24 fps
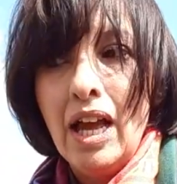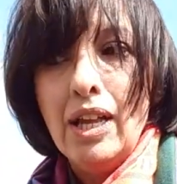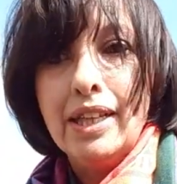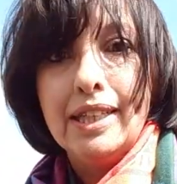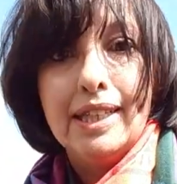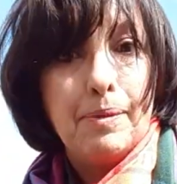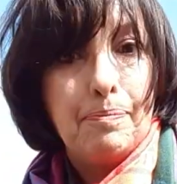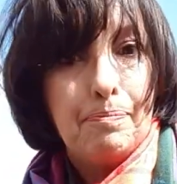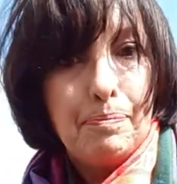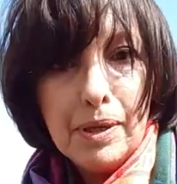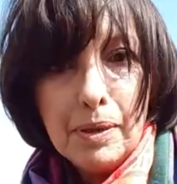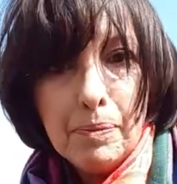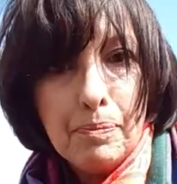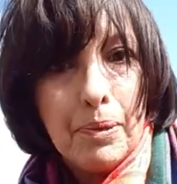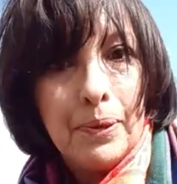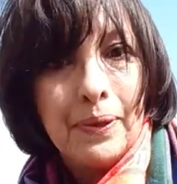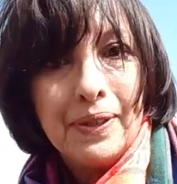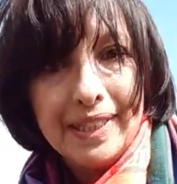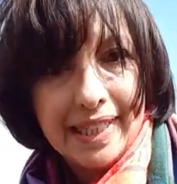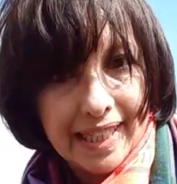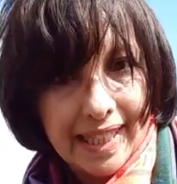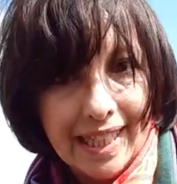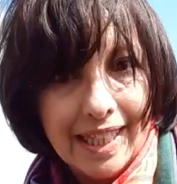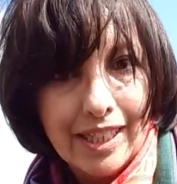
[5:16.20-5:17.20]
The people
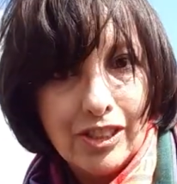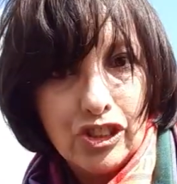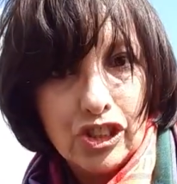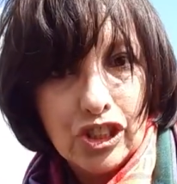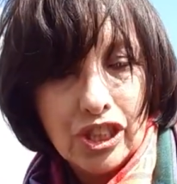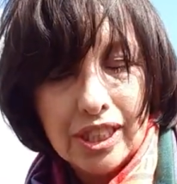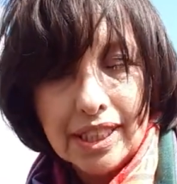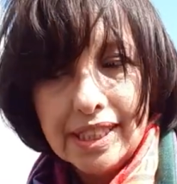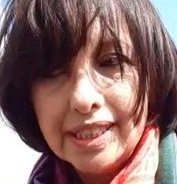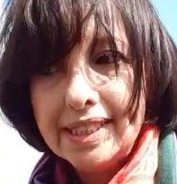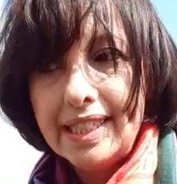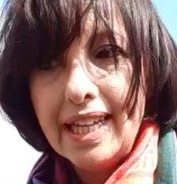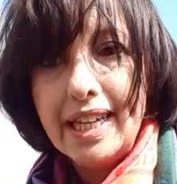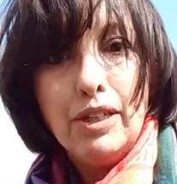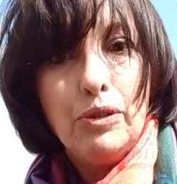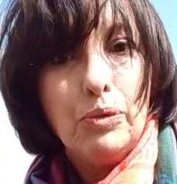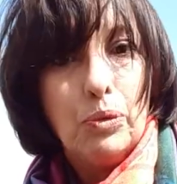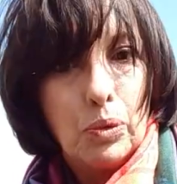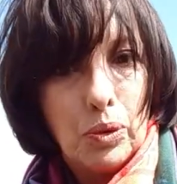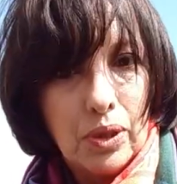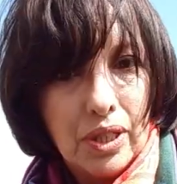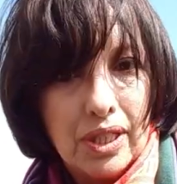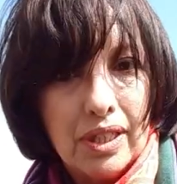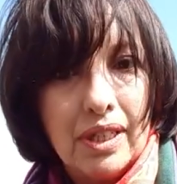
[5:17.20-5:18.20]
in the kitchen, they
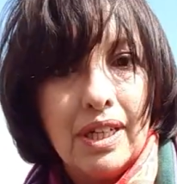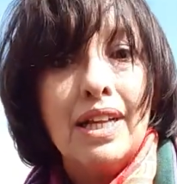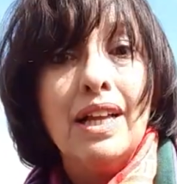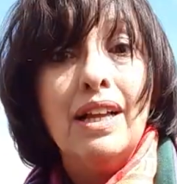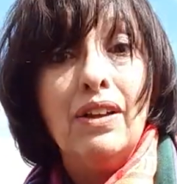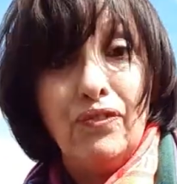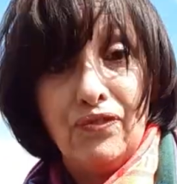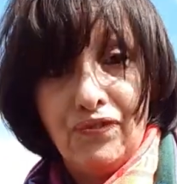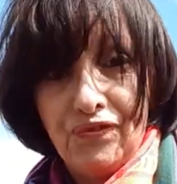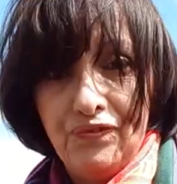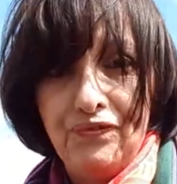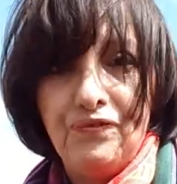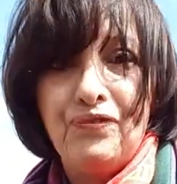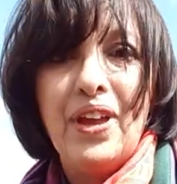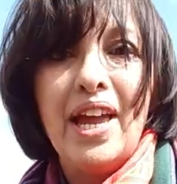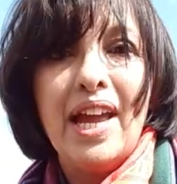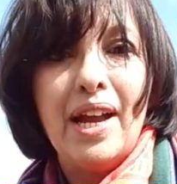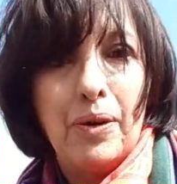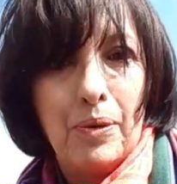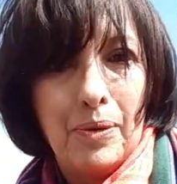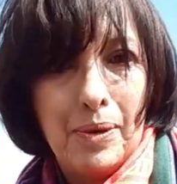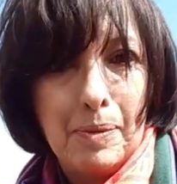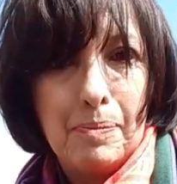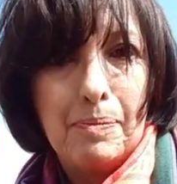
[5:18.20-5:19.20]
were
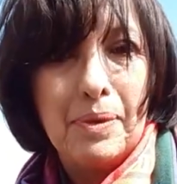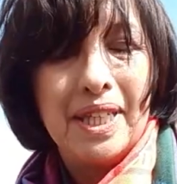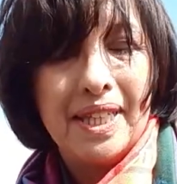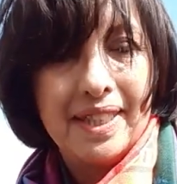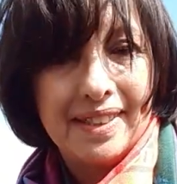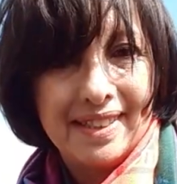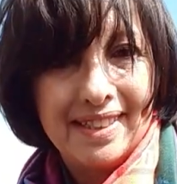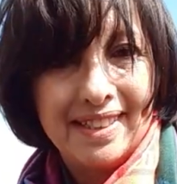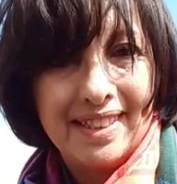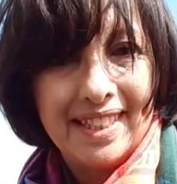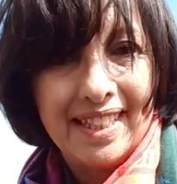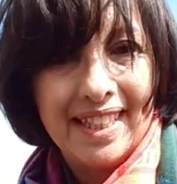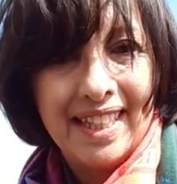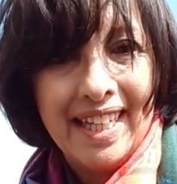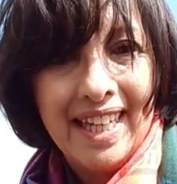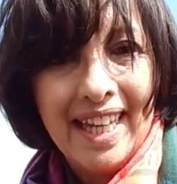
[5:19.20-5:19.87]
very busy.